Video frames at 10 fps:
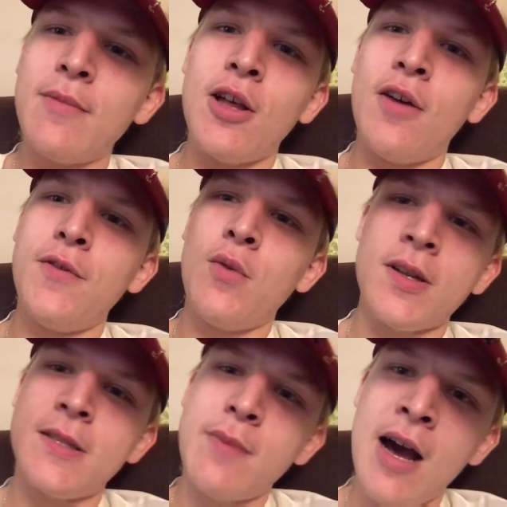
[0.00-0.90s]
below if you want
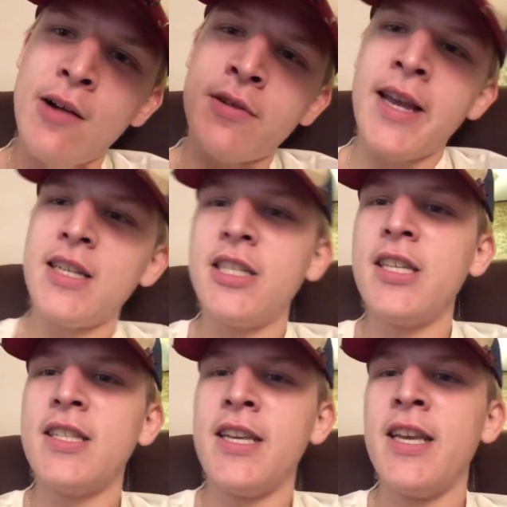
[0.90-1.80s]
us to buy a wrecked
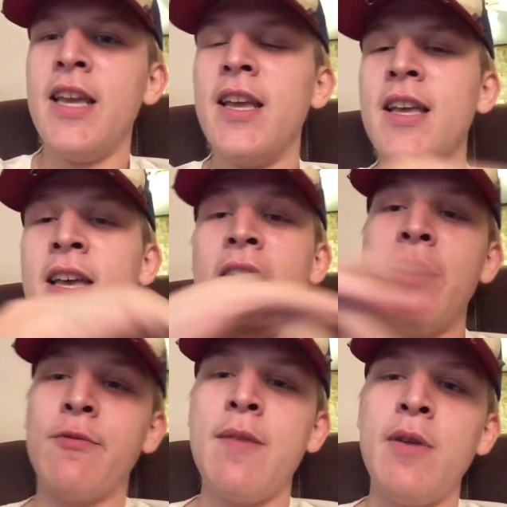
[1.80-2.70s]
GT
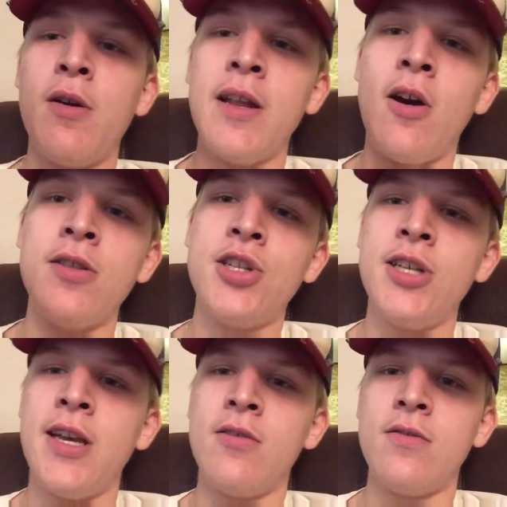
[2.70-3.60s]
and rebuild it on the
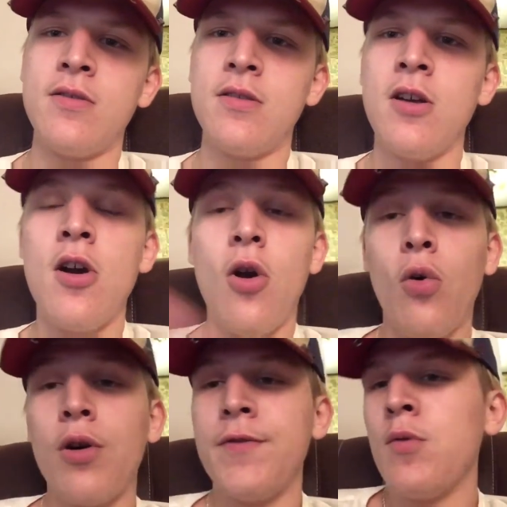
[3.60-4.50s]
channel.
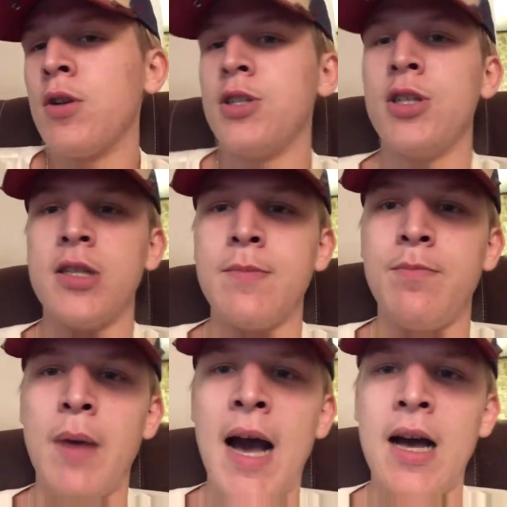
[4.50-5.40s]
Or if you want us to just
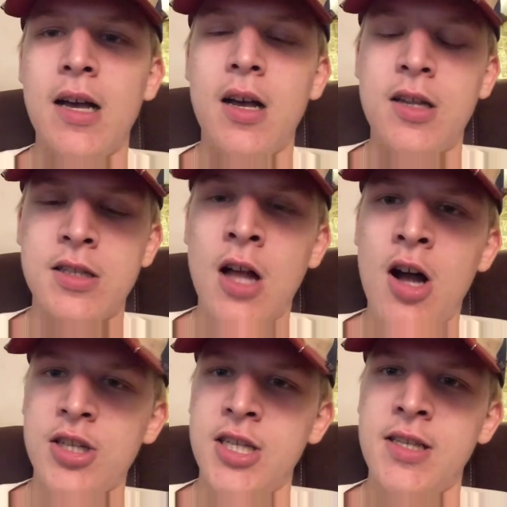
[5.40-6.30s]
buy a
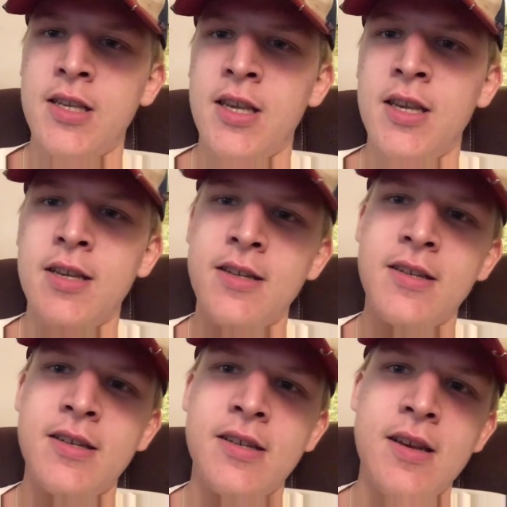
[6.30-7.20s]
stock GT
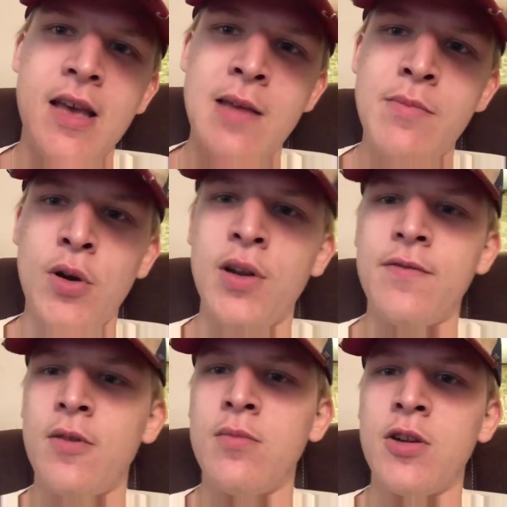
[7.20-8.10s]
and build it
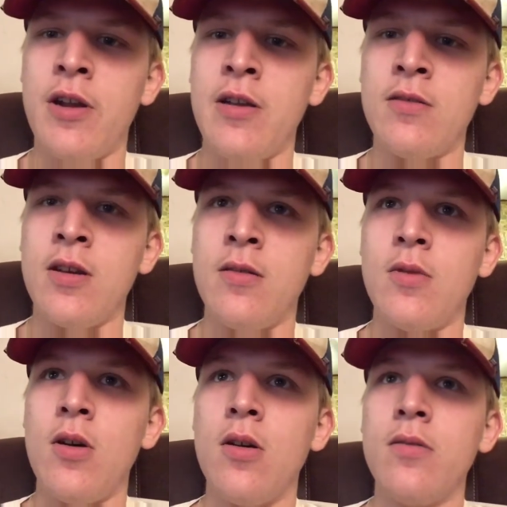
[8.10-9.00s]
from the ground up.
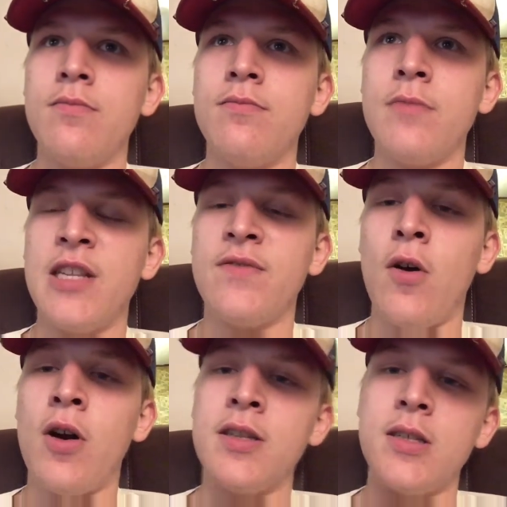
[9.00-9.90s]
As
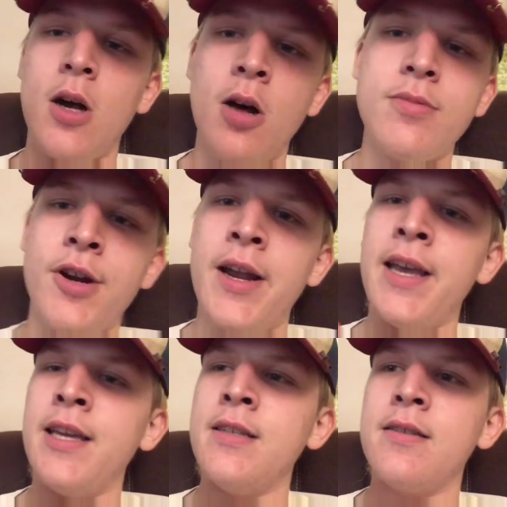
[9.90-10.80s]
far as
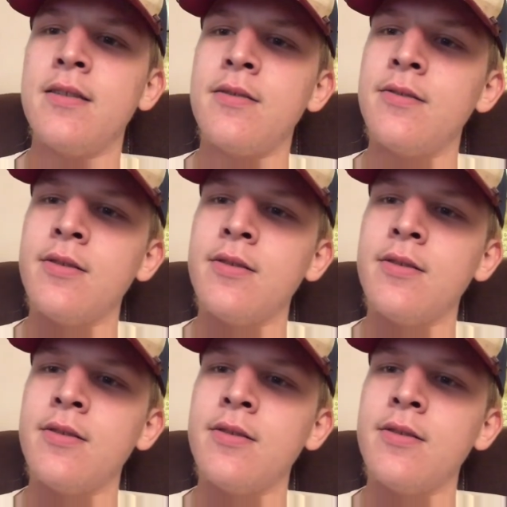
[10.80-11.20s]
upgrades,